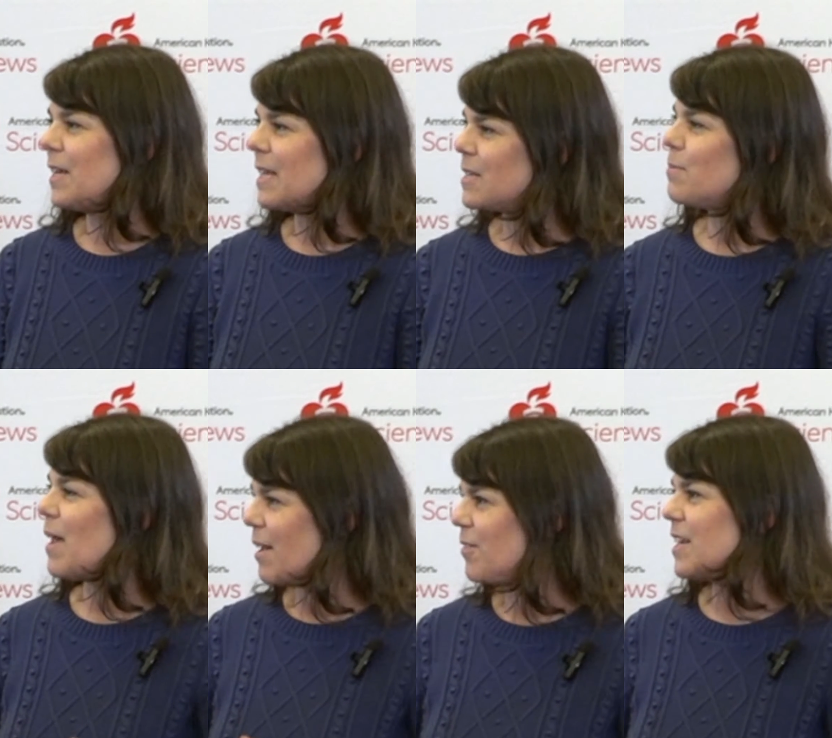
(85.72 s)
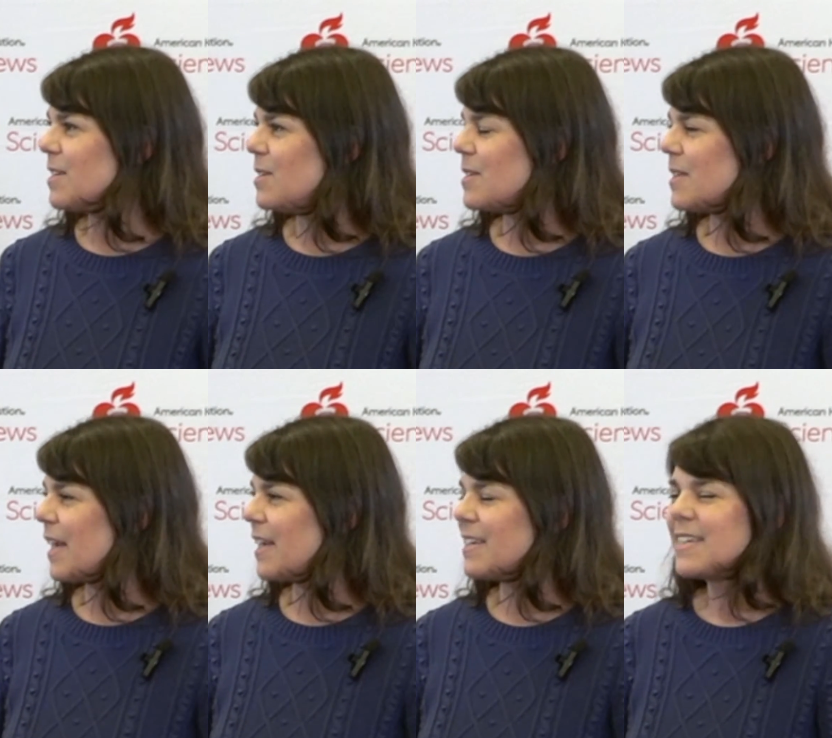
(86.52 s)
get some evidence
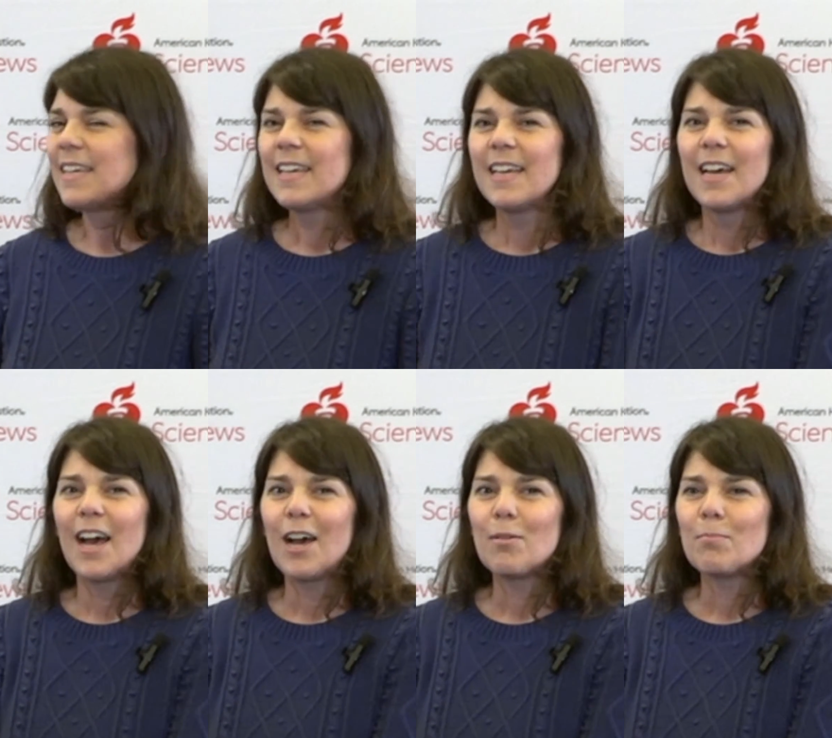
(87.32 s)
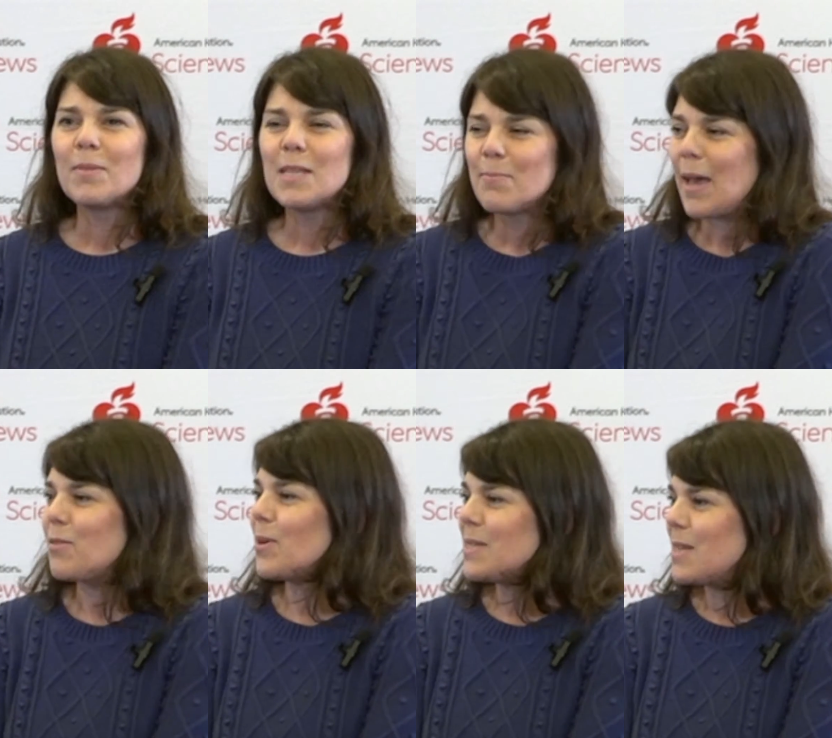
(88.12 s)
that these
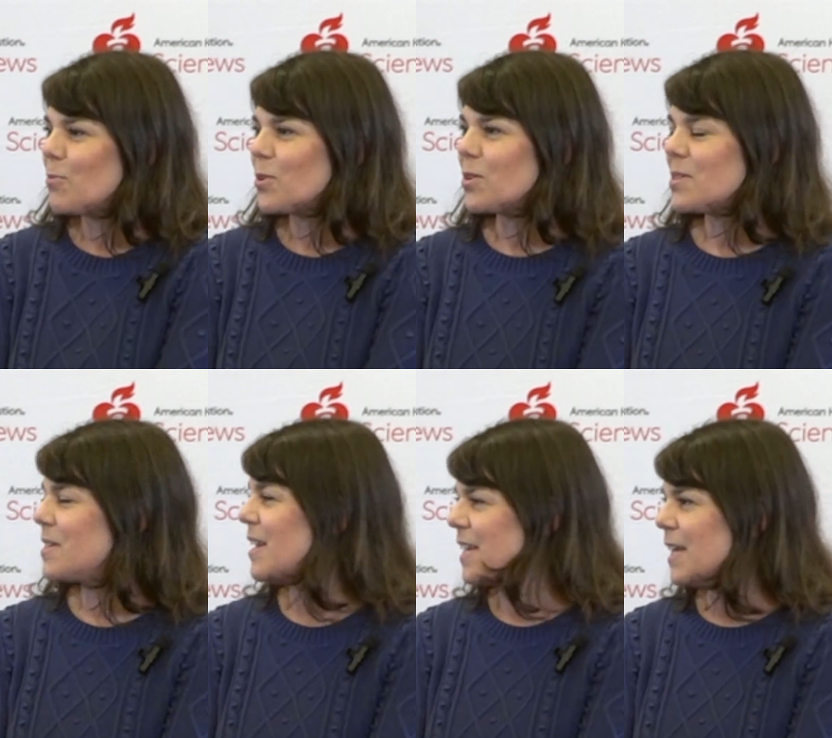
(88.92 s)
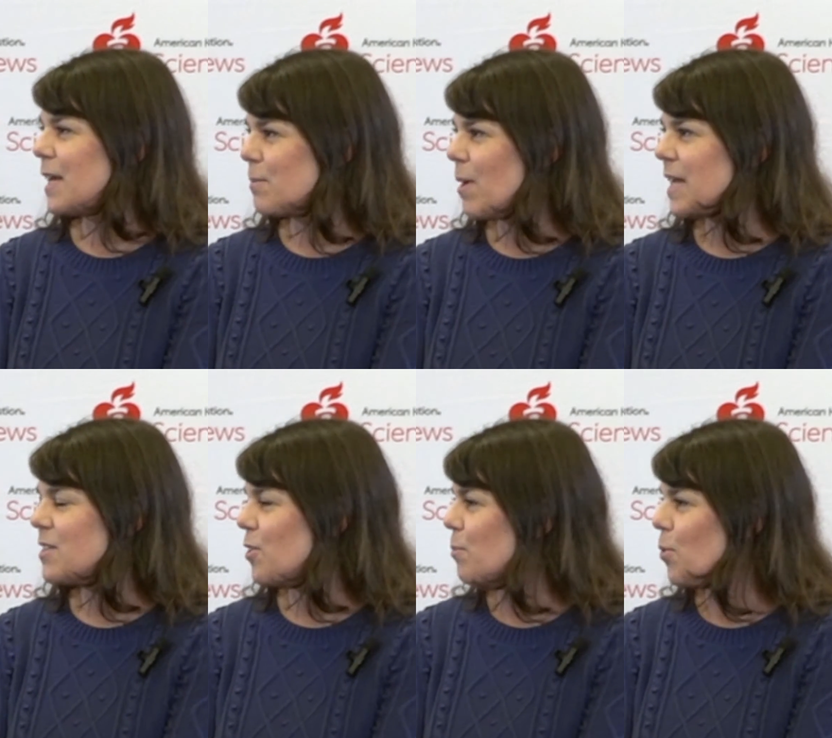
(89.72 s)
pathways that we're studying in mice
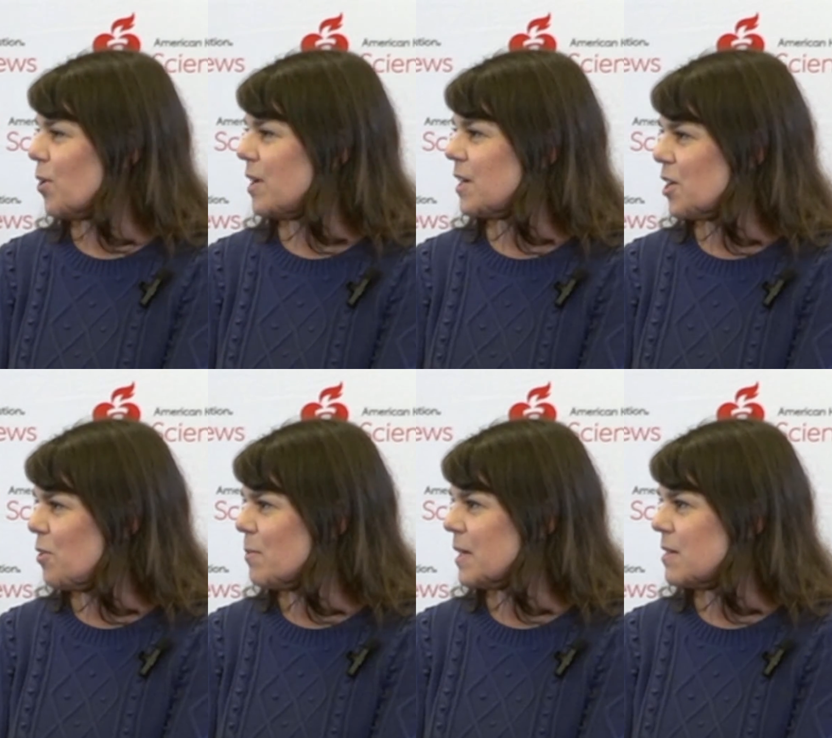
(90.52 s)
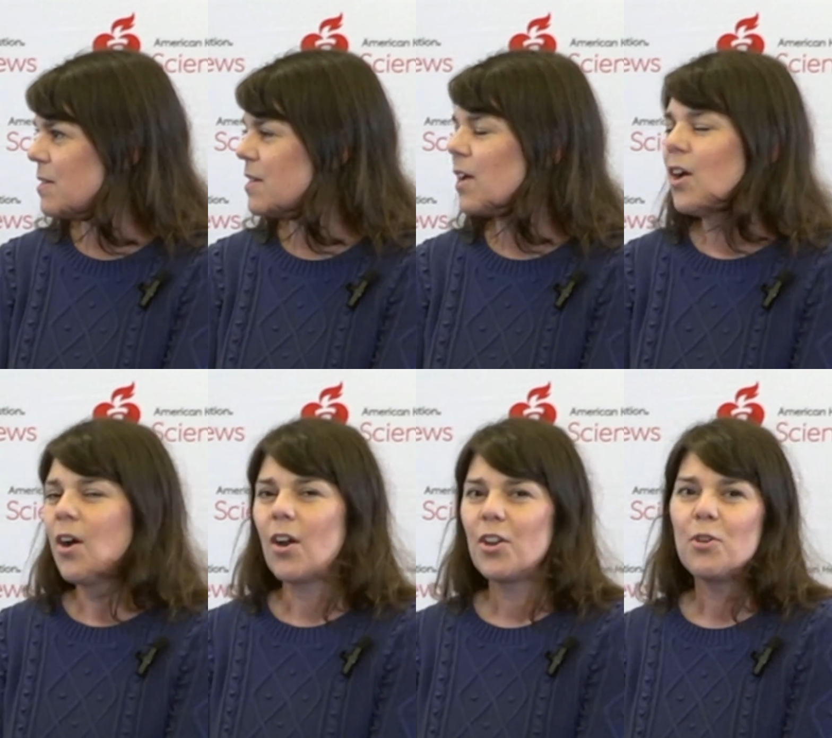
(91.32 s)
are important in humans
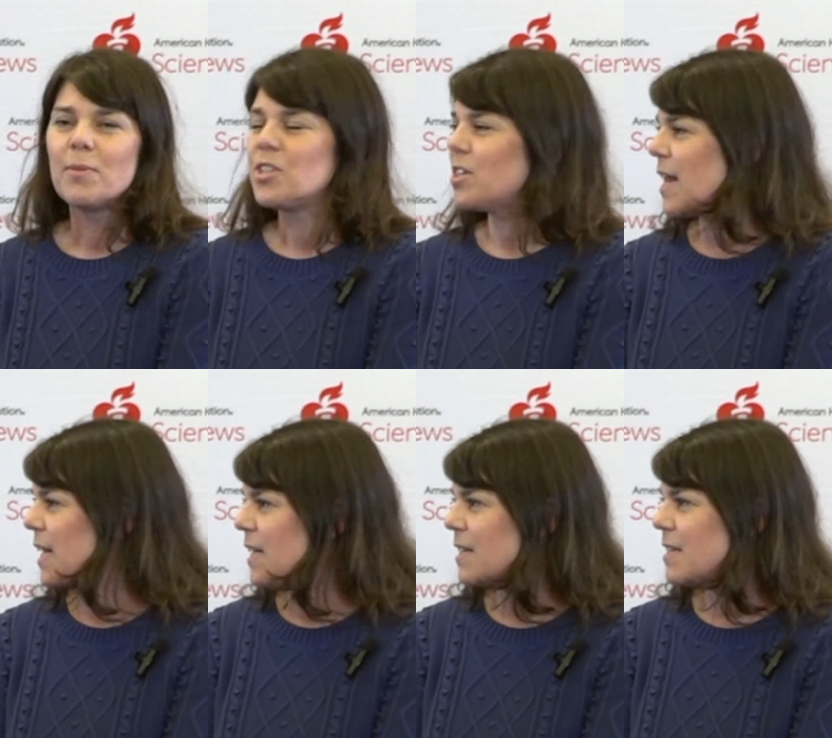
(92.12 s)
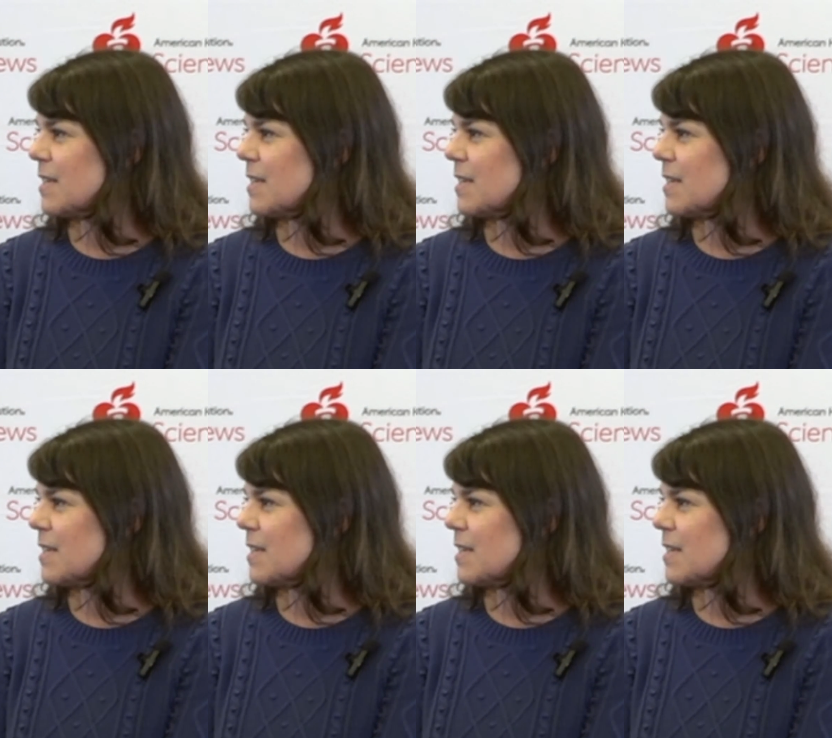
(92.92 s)
are human genetics.